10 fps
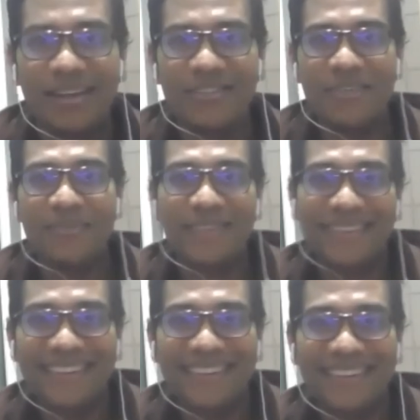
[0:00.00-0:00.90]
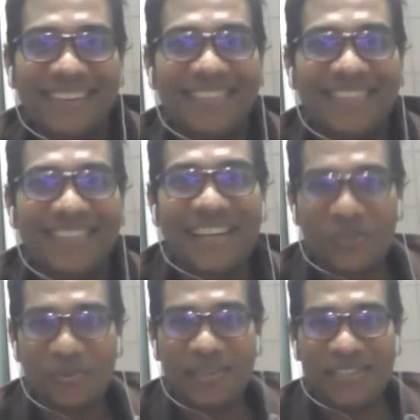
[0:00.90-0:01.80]
Jeremy. Yeah. Thank you
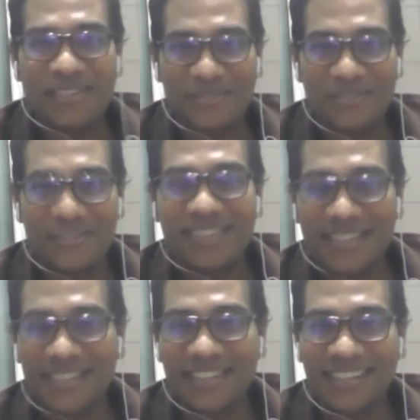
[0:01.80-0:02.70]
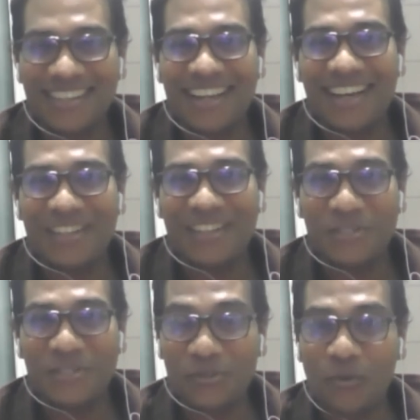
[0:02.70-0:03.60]
hey. so much for the session. Yeah, it
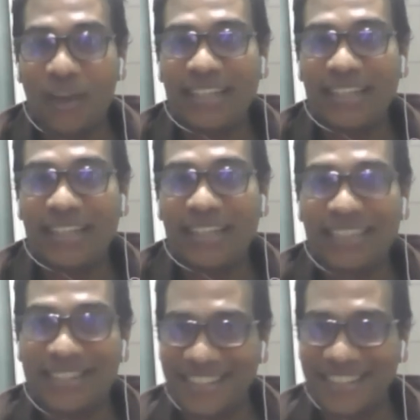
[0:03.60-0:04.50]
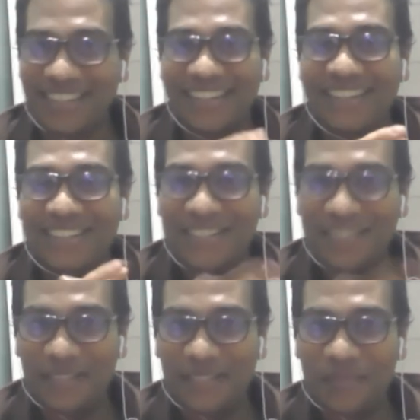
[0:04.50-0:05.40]
is quite interesting.
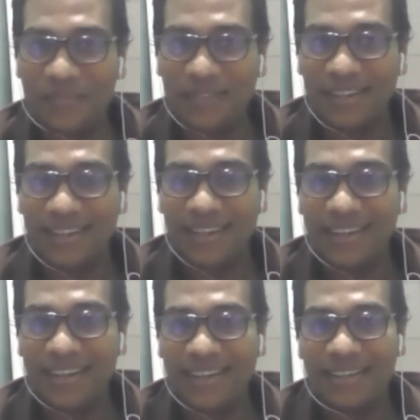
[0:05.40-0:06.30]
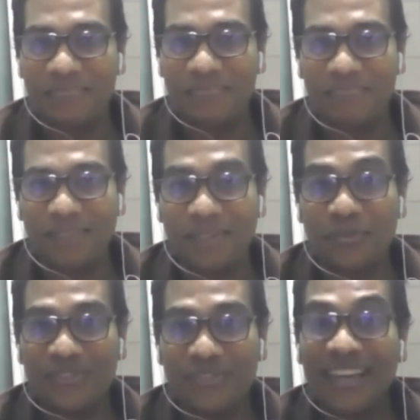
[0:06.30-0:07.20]
And uh, Um, it
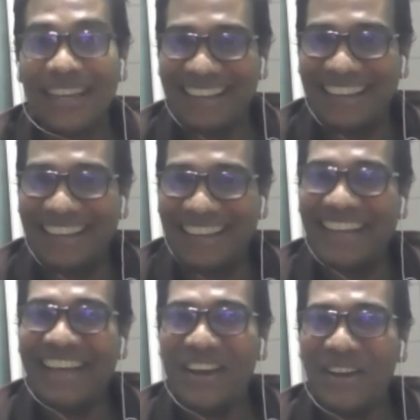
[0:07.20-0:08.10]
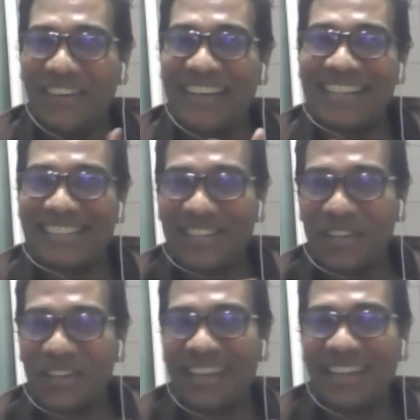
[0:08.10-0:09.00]
was real. When I say
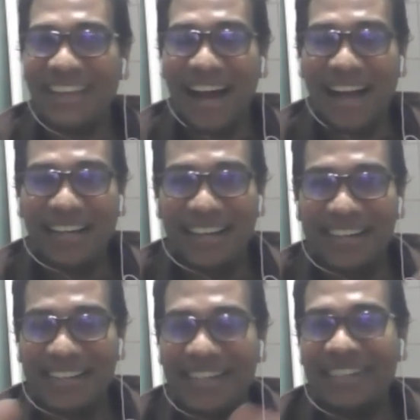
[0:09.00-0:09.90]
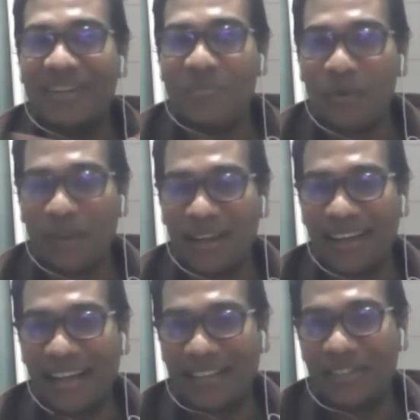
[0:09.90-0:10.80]
real, I can't read it in a book.
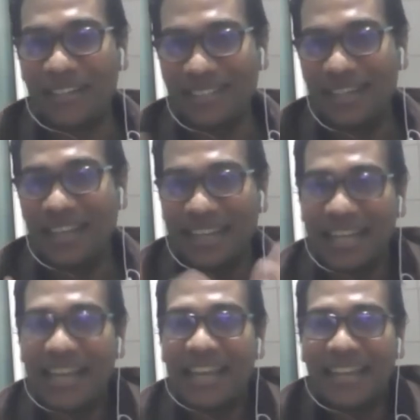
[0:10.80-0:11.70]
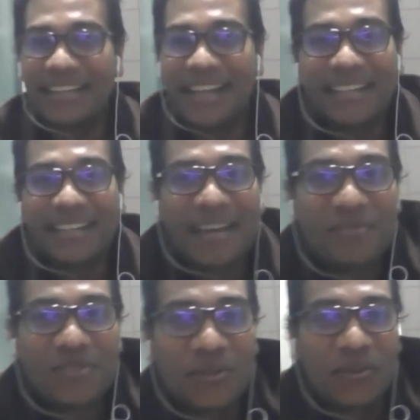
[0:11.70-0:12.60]
Actually, it's like real, real time.
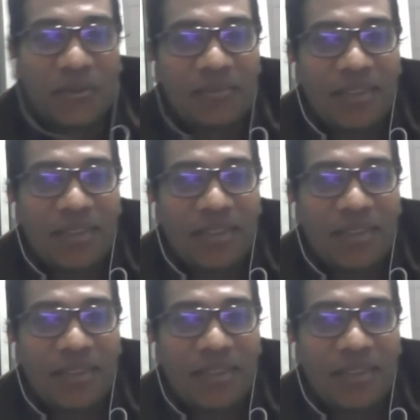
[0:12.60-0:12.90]
So